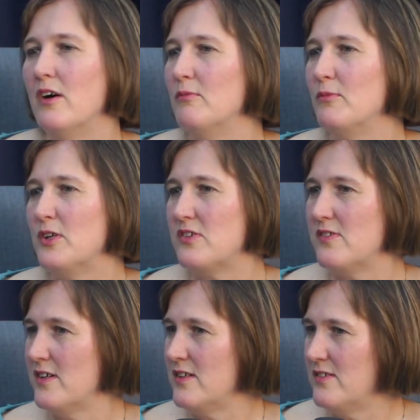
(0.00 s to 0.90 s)

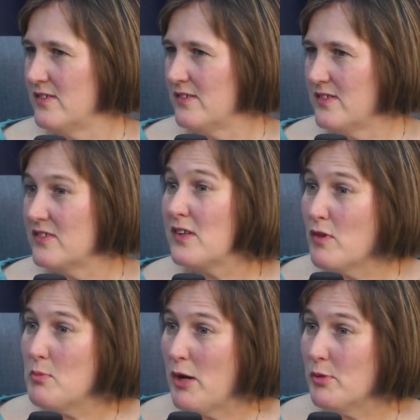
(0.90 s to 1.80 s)
which the
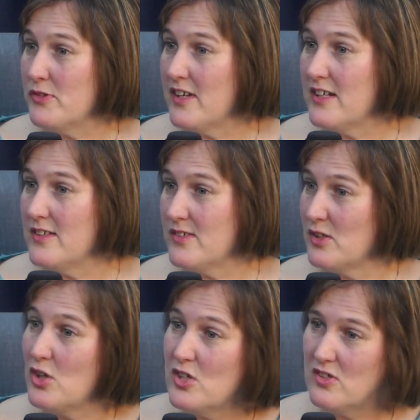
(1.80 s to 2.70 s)
Discovery Bible Studies
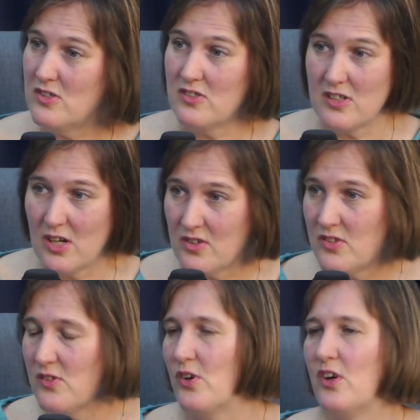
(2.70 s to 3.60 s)
encourage you to share a
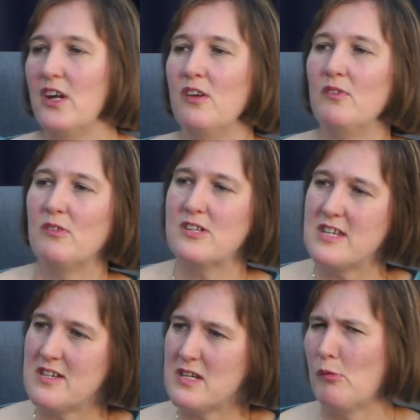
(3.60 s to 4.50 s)
story, we were
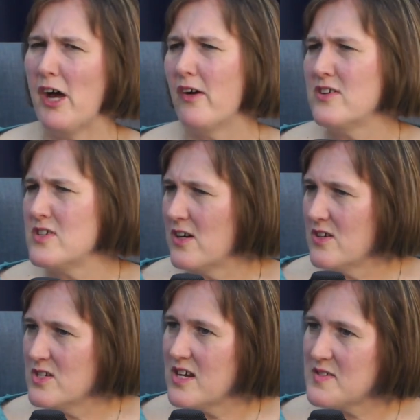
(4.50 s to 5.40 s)
teaching about how to share
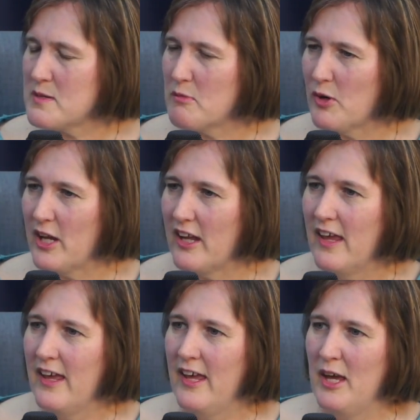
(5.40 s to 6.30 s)
your testimony,
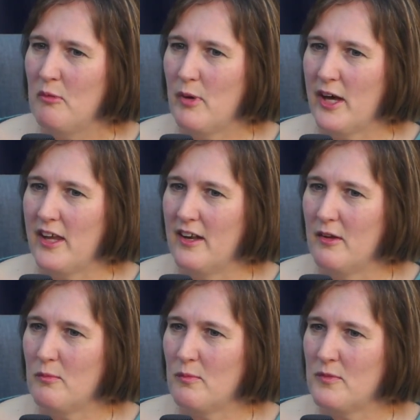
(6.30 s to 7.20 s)

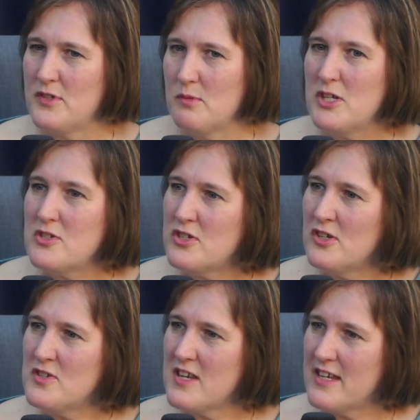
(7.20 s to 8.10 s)
but to be
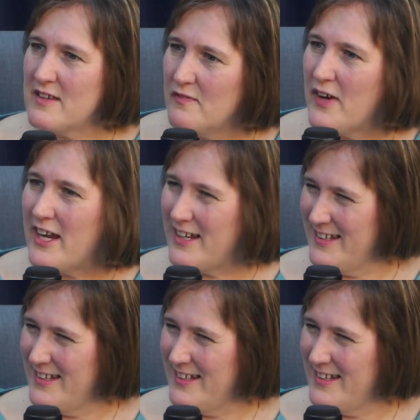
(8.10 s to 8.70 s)
sure to invite.